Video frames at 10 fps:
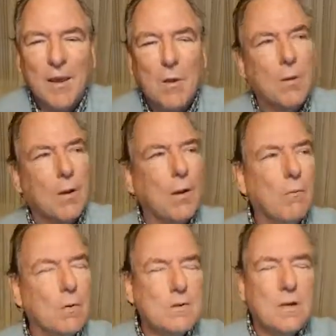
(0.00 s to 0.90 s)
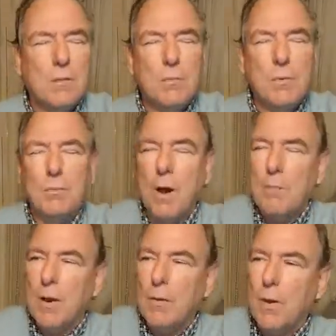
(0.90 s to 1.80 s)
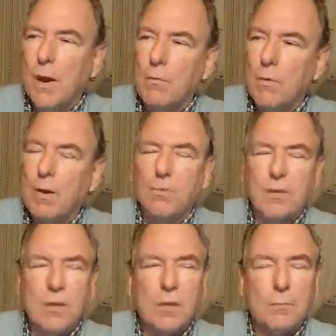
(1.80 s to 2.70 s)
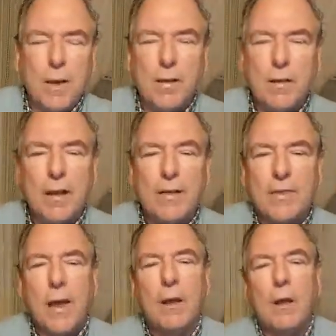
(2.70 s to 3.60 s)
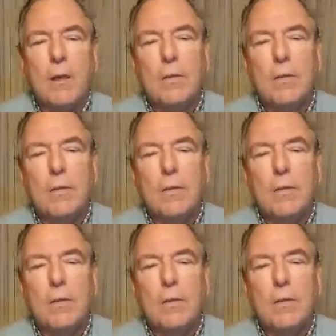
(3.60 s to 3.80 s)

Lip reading: what's going to be brought my way, when I'm thinking about it like that,